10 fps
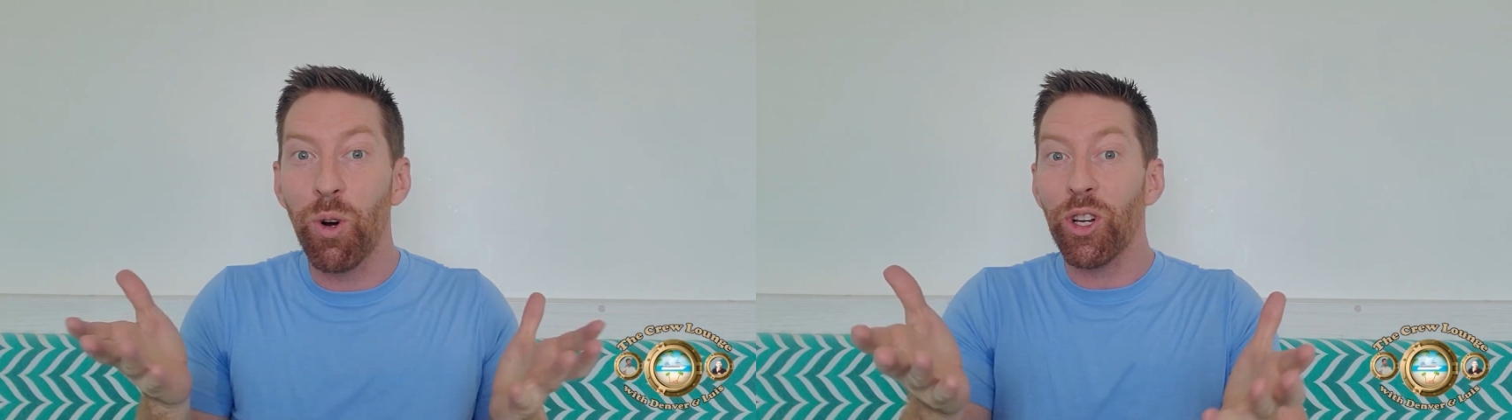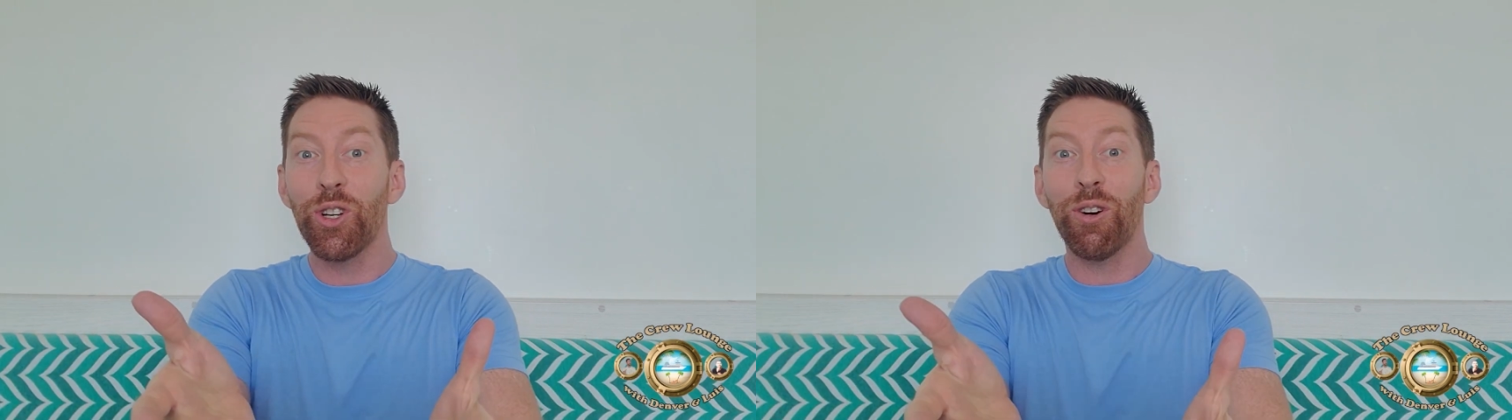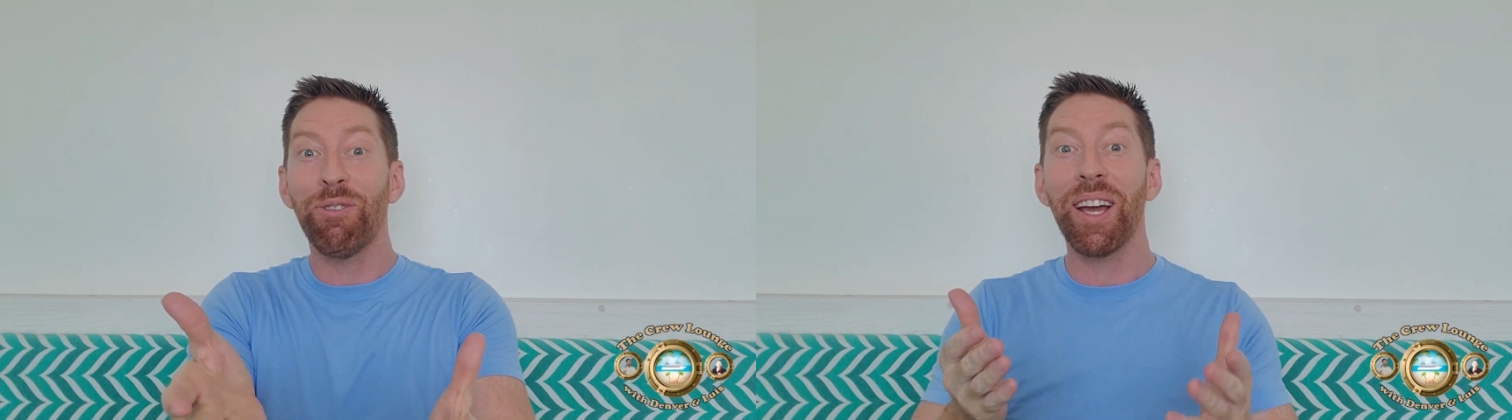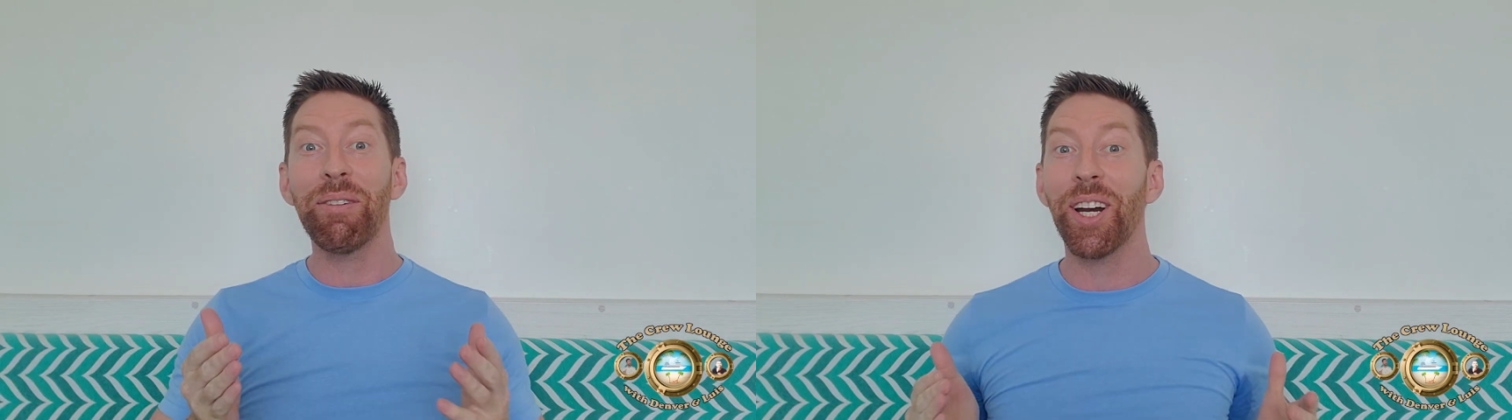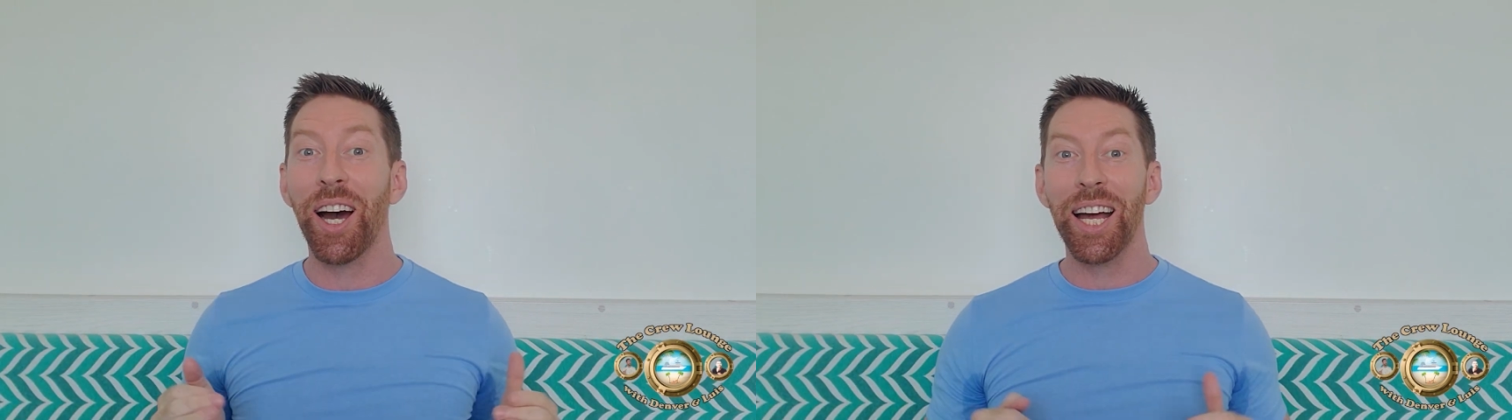What's your
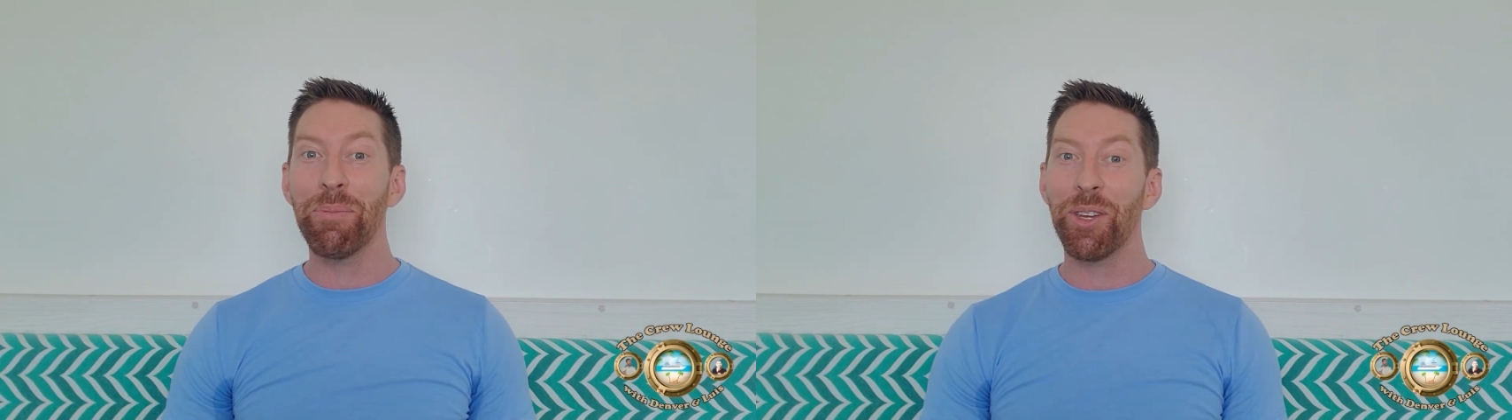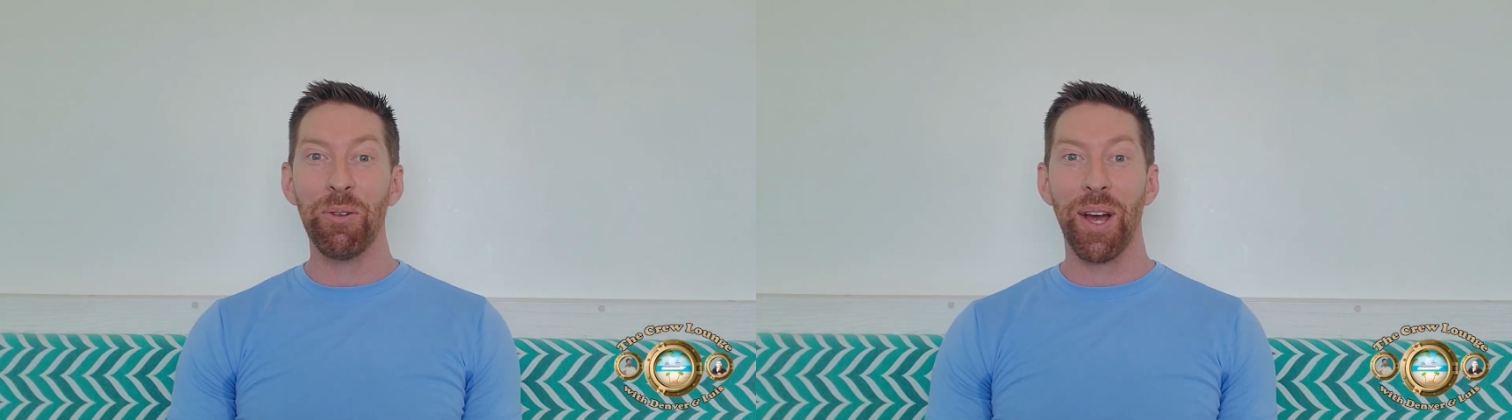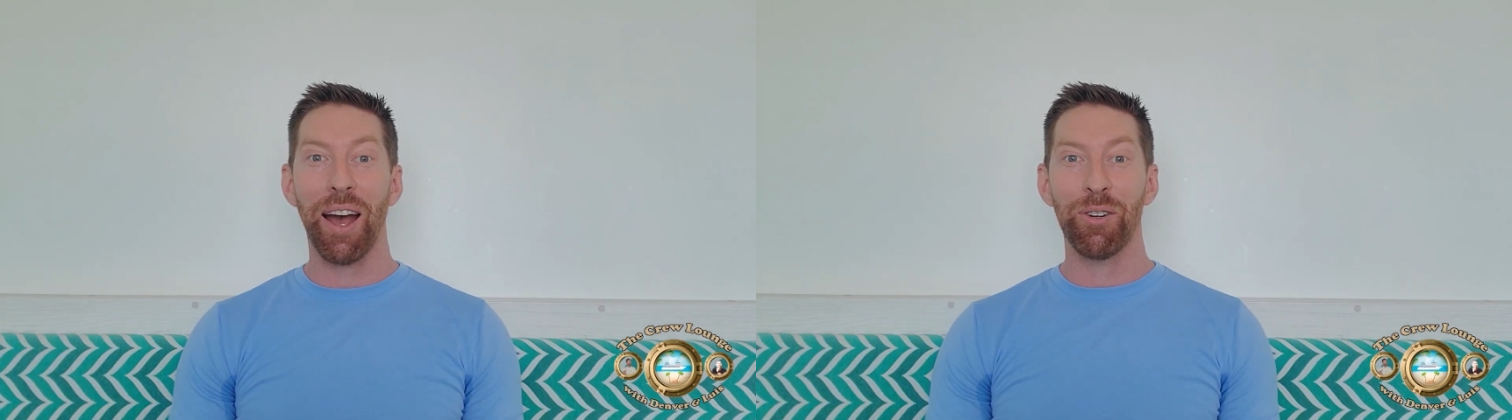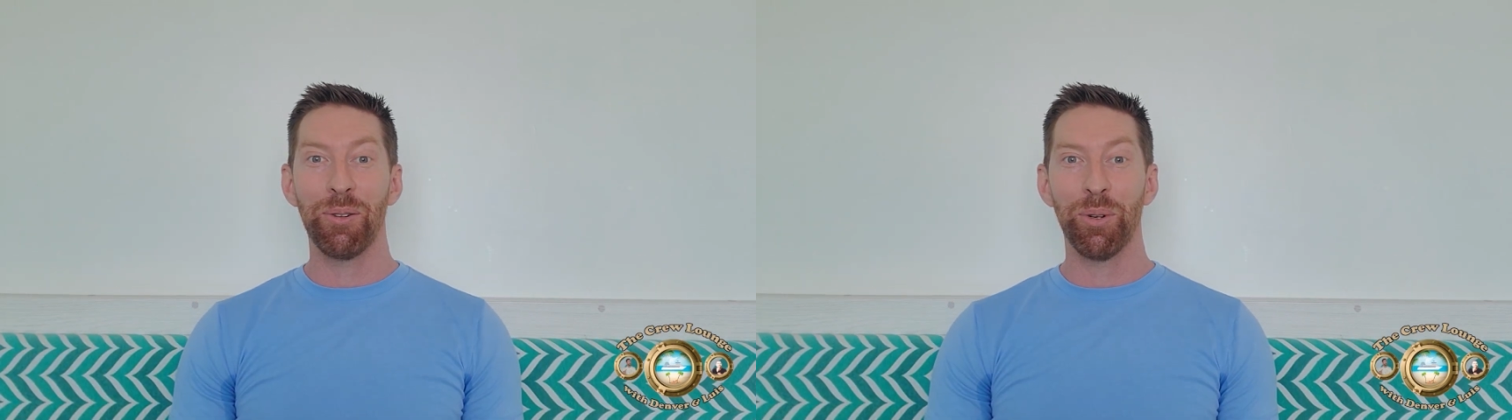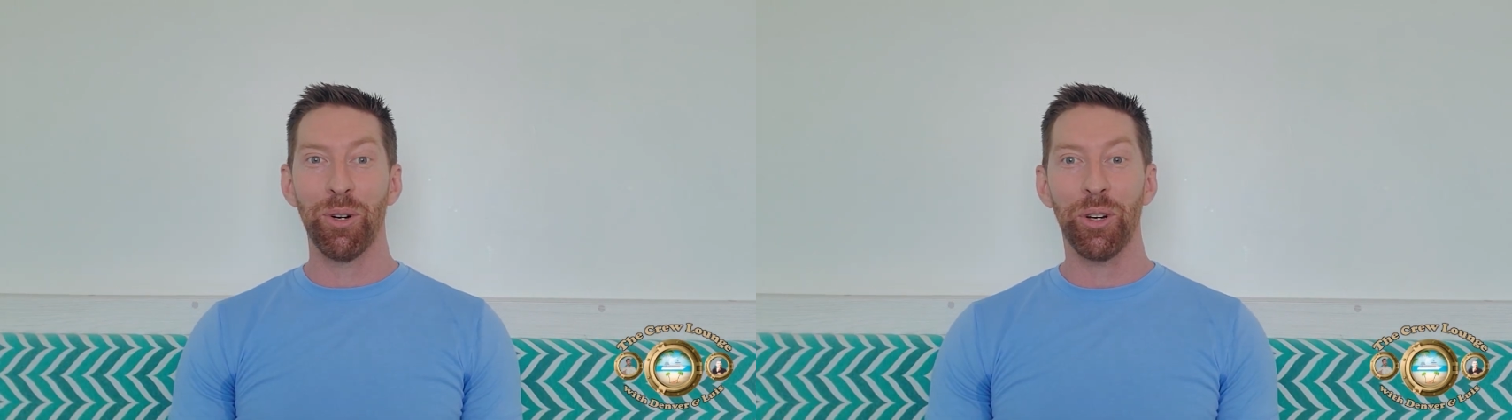favorite item that you have
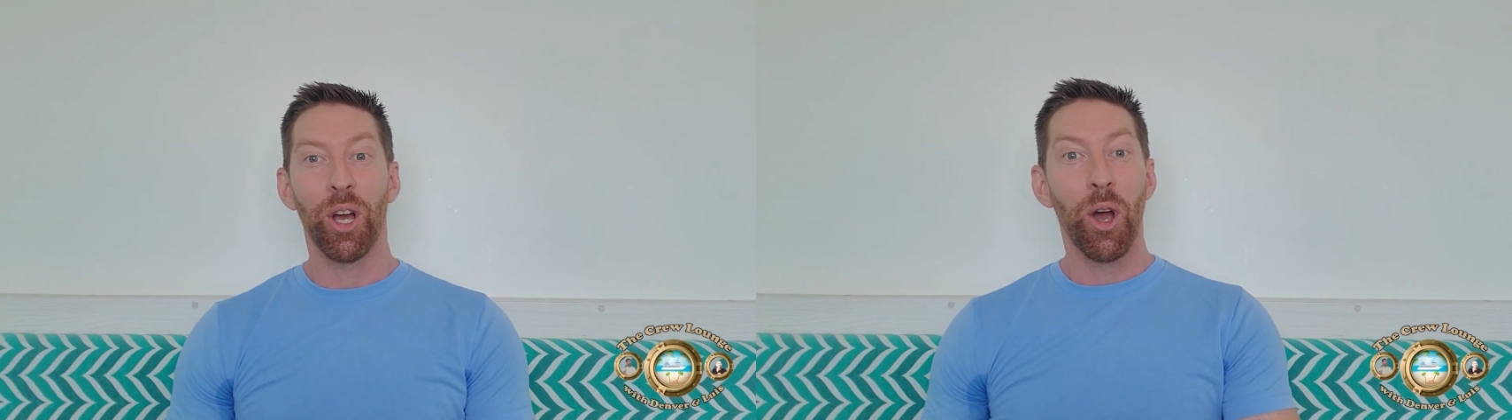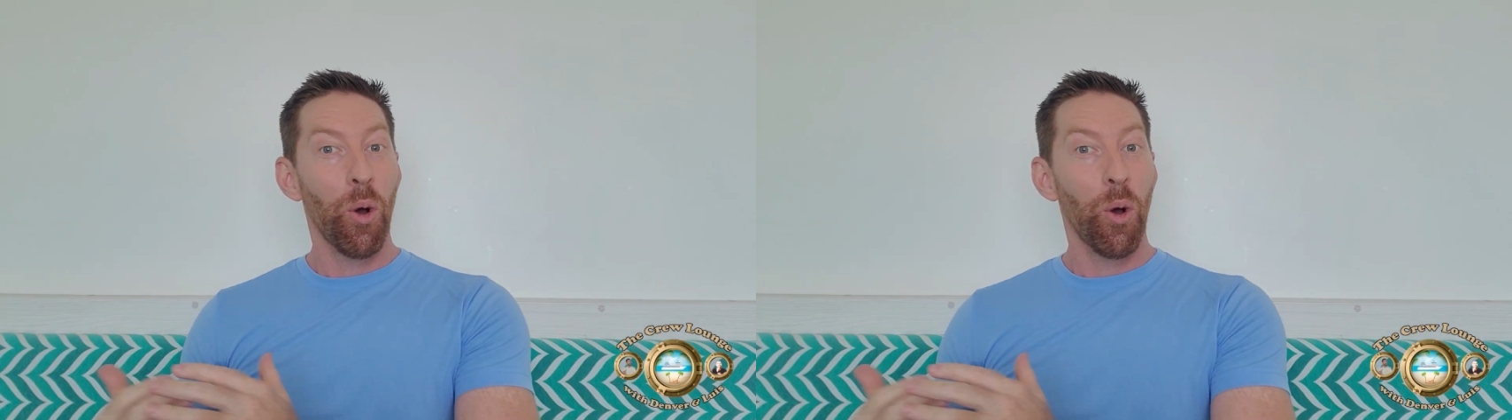on board?